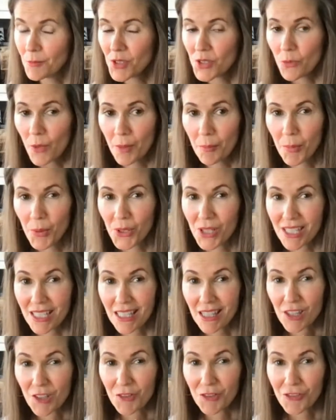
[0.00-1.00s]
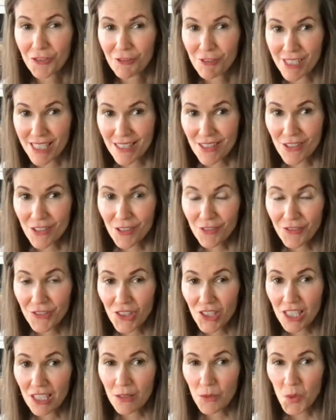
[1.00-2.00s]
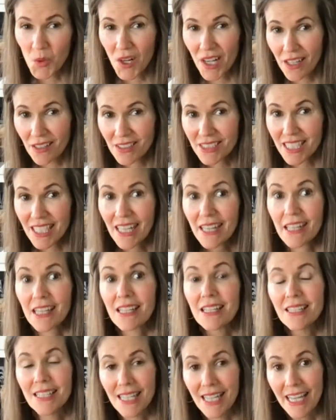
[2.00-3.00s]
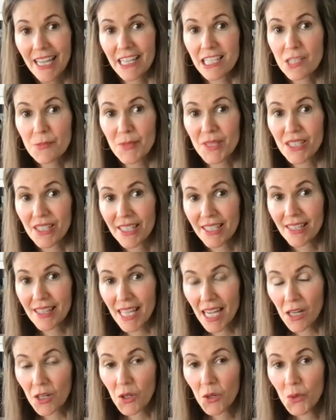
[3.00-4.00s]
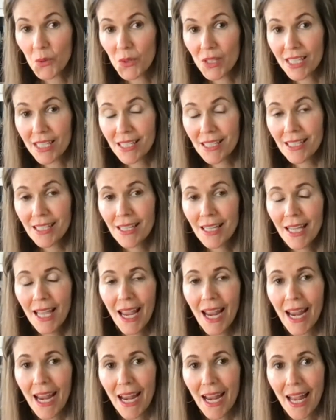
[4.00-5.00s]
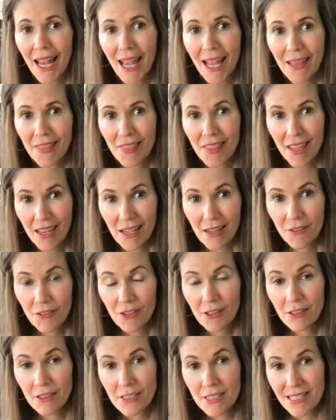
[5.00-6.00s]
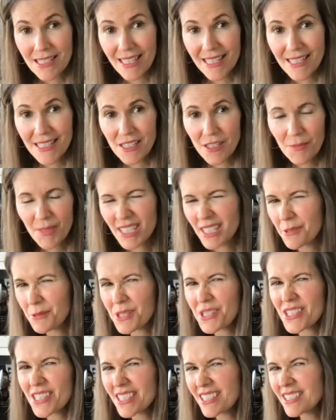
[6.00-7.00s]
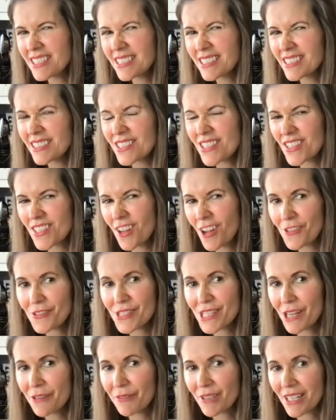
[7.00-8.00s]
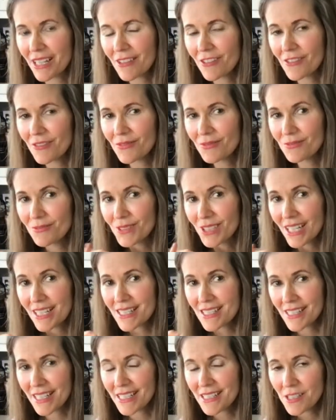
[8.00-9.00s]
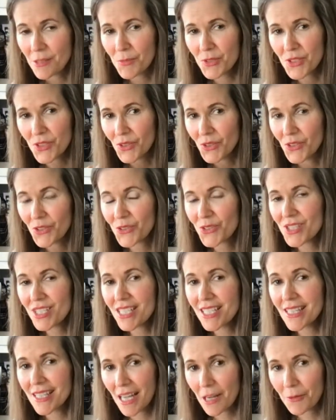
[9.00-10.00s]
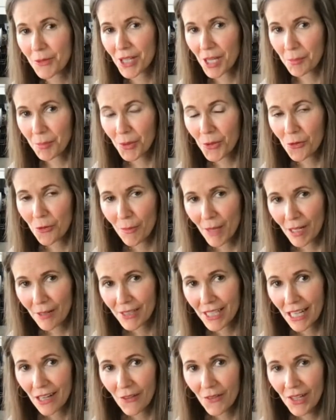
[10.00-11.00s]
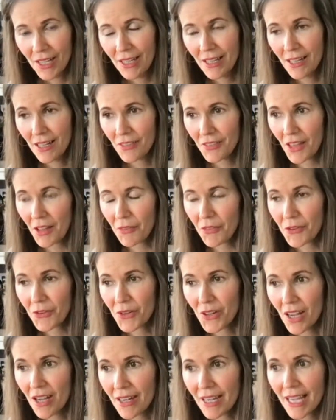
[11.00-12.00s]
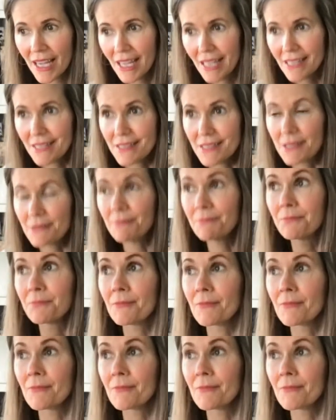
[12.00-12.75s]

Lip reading: So I put it in the freezer for a little while to kind of expedite that cooling and then slice them. And they were still a little soft set when I sliced them. So you'll see that when I pull them out now that they're not as